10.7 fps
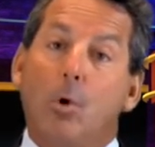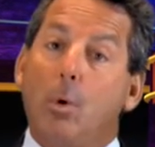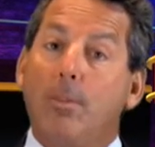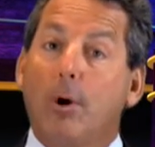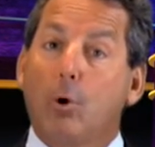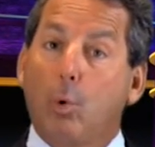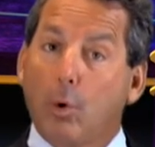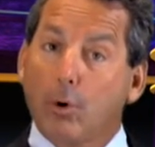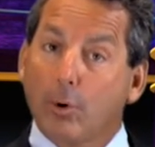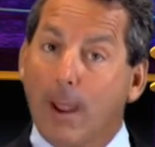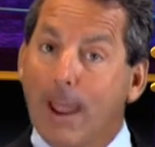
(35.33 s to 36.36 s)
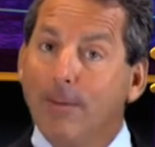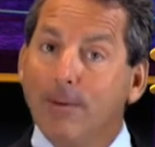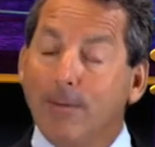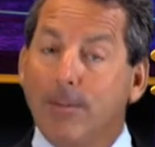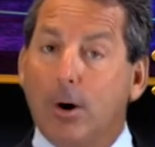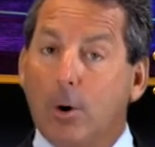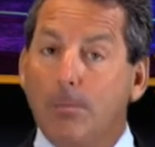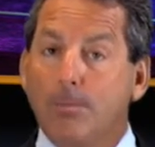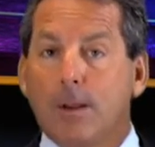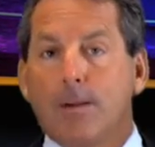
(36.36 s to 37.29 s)
When the quarter ended,
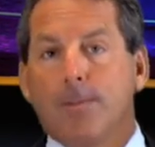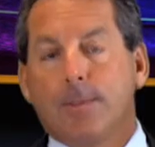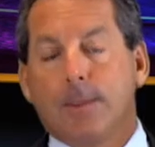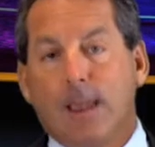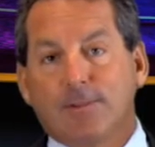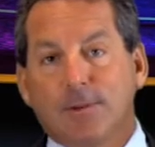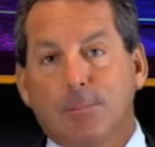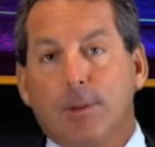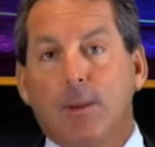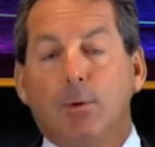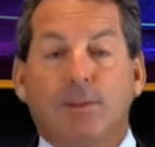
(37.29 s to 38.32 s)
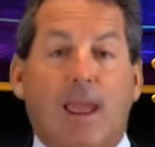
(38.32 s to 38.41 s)
though, the S&P was